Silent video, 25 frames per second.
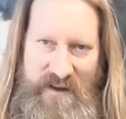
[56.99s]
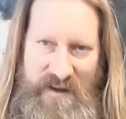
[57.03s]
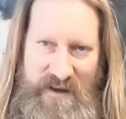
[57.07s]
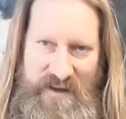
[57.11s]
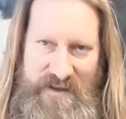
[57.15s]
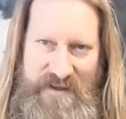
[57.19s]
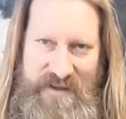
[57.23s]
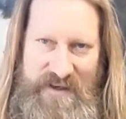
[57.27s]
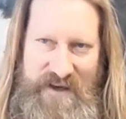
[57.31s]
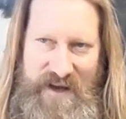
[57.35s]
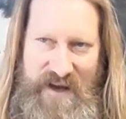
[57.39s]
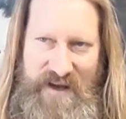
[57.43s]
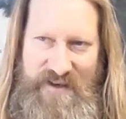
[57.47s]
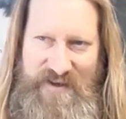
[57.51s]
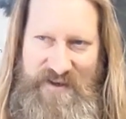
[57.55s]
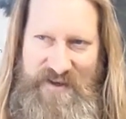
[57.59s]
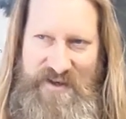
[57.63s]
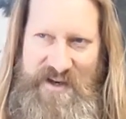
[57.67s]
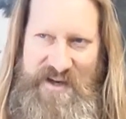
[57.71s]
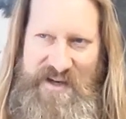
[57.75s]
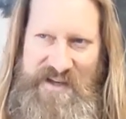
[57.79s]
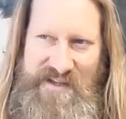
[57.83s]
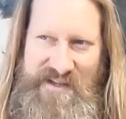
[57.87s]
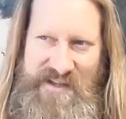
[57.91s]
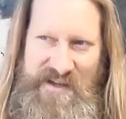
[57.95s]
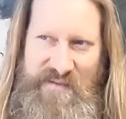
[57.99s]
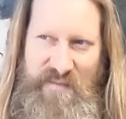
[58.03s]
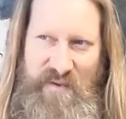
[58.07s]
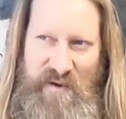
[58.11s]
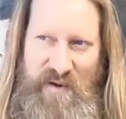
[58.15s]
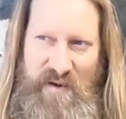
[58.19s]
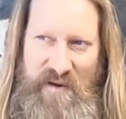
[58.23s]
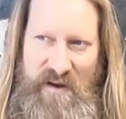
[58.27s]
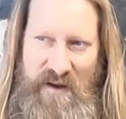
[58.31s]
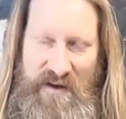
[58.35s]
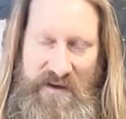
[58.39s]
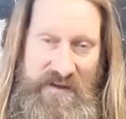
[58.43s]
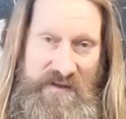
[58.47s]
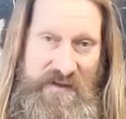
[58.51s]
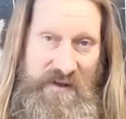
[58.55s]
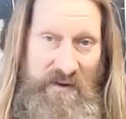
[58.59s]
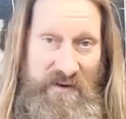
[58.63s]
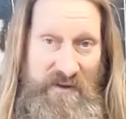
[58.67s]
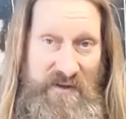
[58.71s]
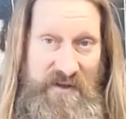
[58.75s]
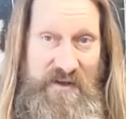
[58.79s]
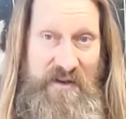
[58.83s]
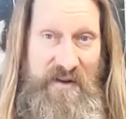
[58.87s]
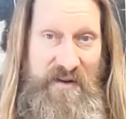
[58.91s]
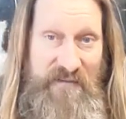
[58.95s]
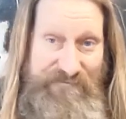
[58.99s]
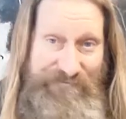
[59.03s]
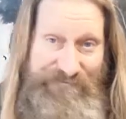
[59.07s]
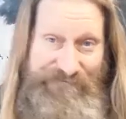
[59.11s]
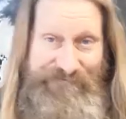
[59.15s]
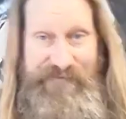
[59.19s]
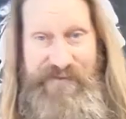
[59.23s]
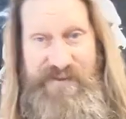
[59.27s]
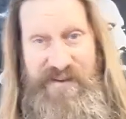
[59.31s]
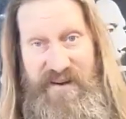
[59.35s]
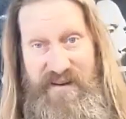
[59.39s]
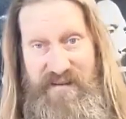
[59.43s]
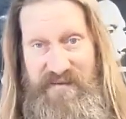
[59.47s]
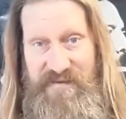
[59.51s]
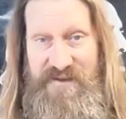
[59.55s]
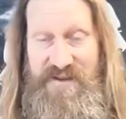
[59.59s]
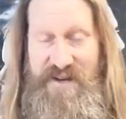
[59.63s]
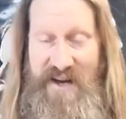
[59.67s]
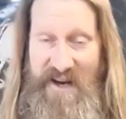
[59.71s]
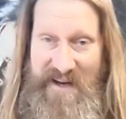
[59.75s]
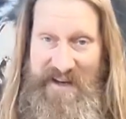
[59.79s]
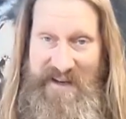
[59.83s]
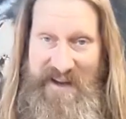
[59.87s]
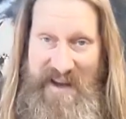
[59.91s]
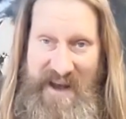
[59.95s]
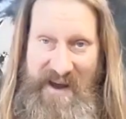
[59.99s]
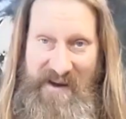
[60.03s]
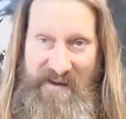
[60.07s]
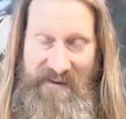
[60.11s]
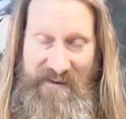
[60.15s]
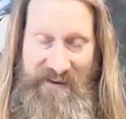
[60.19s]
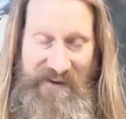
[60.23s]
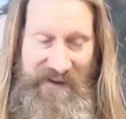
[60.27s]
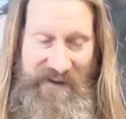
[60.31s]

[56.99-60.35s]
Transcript: It's kind of cheesy, but like the songs are good, so check it out.